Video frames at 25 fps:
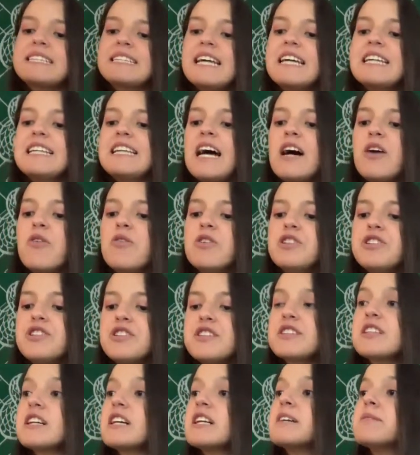And now we're
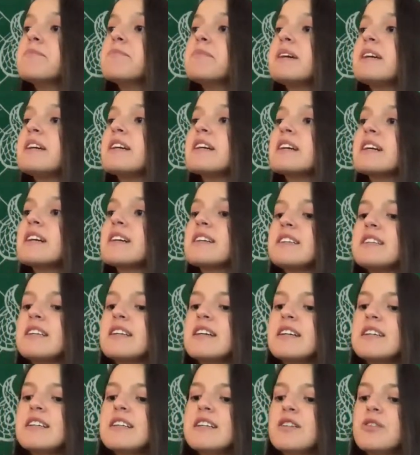just going to make
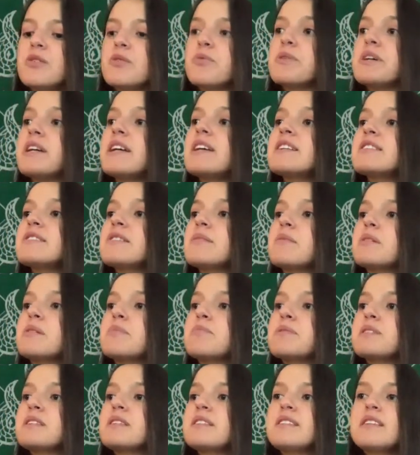the little wing. So I'm going to
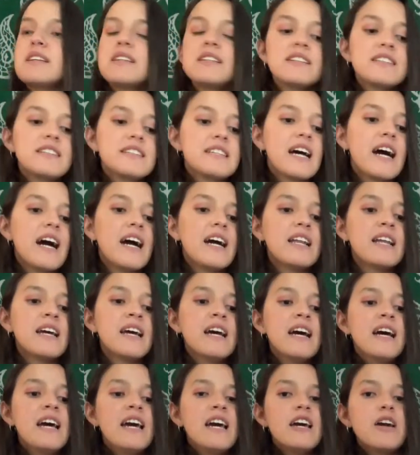put this on the side
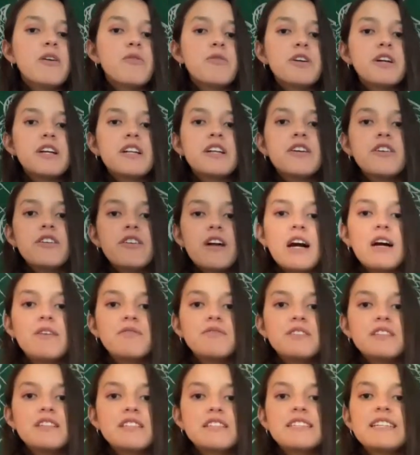and we're going to
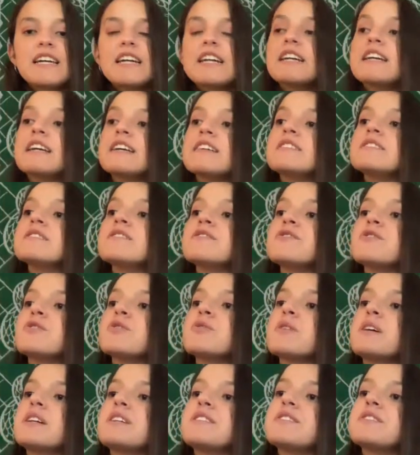grab the second
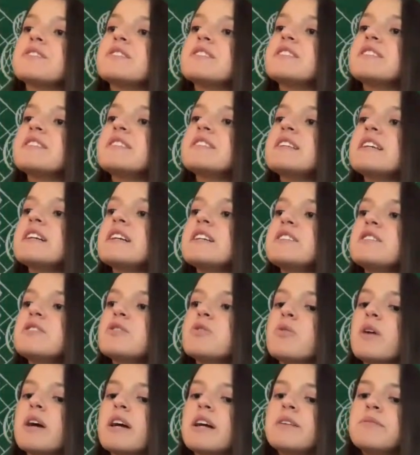square. So there's the second
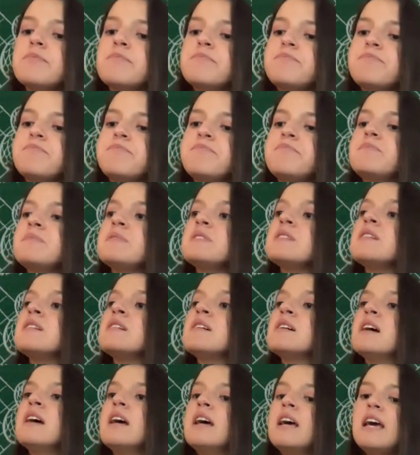square.
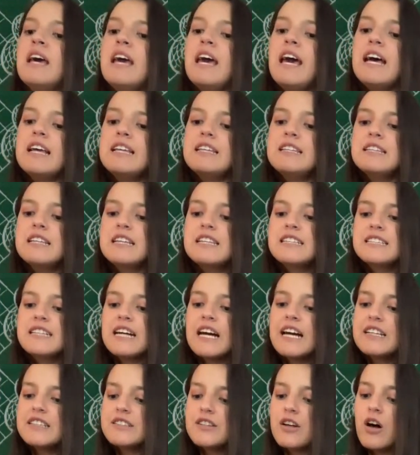And this
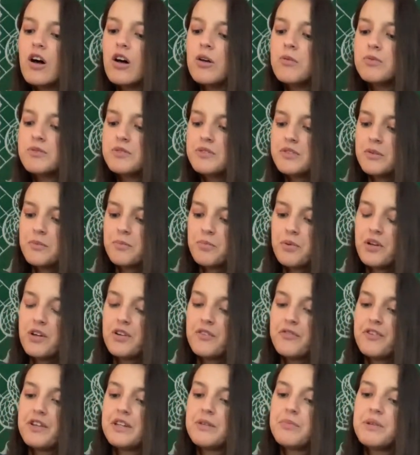guy is also
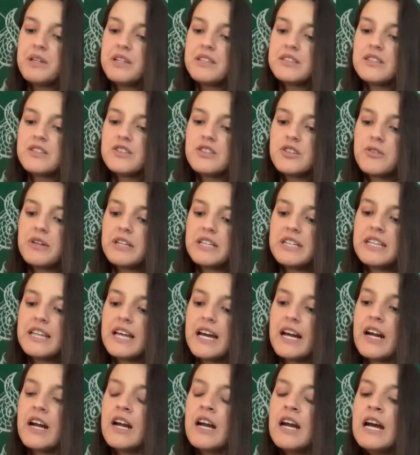perfect because it's already
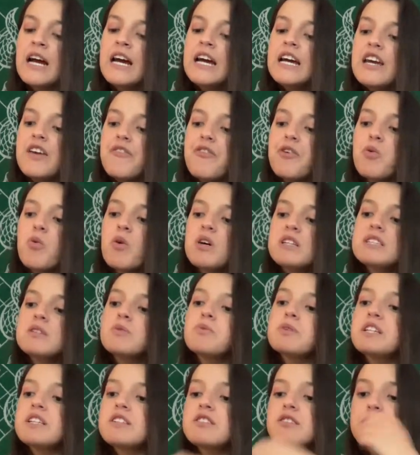there. If you want the
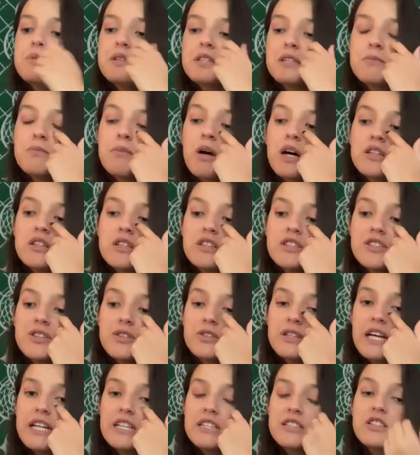wings to be smaller so
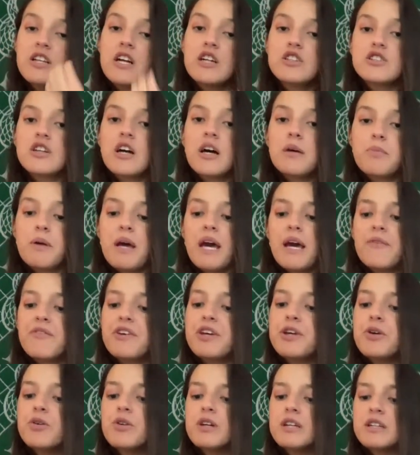that it's not top heavy,
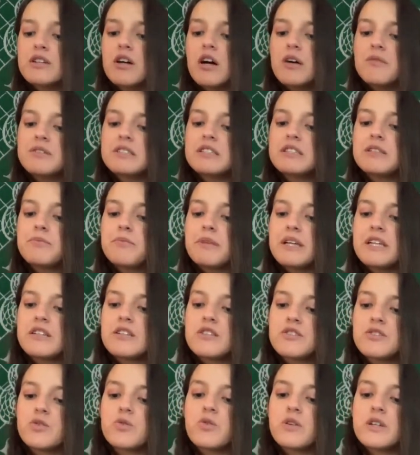you can obviously make
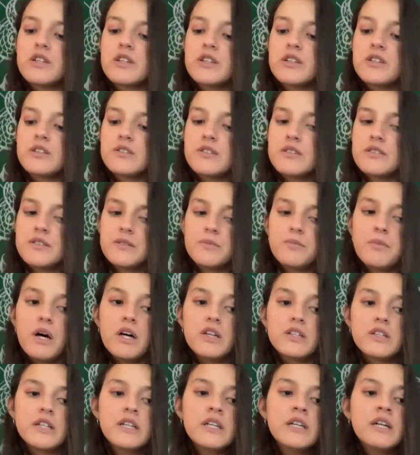the square
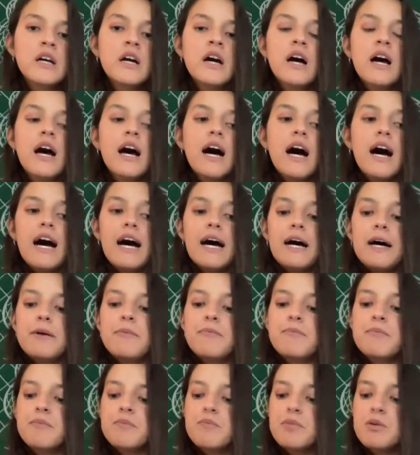smaller.
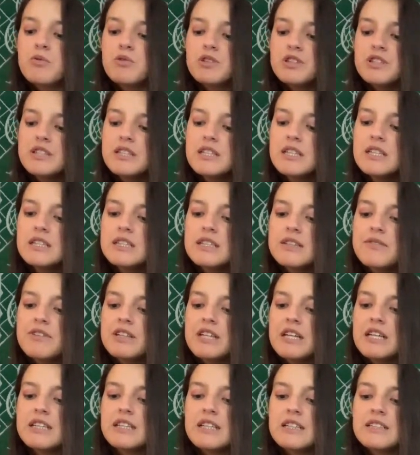But we're just going to leave it
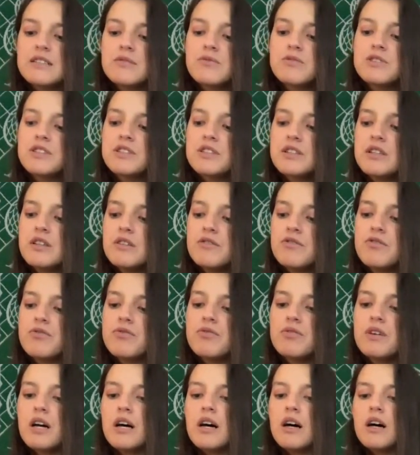like this, and we're just going
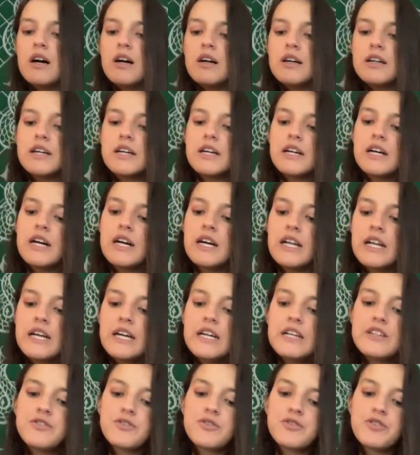to cut
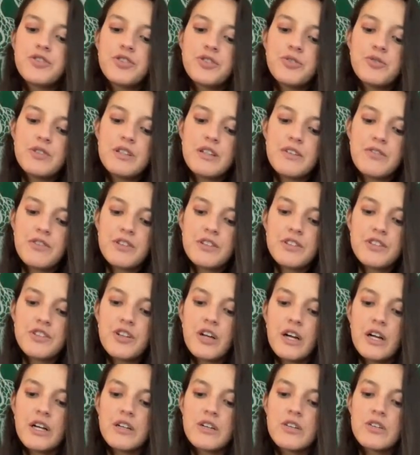it into two different
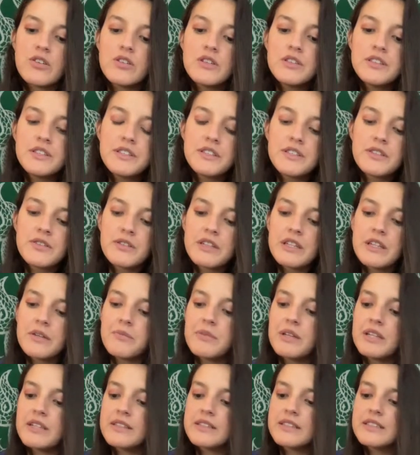triangles. So give
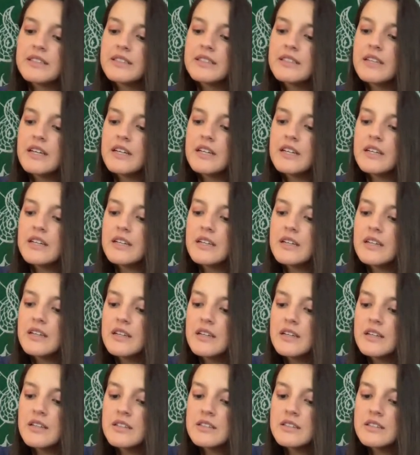me a
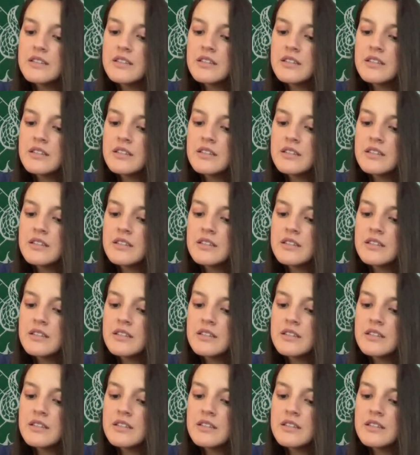second.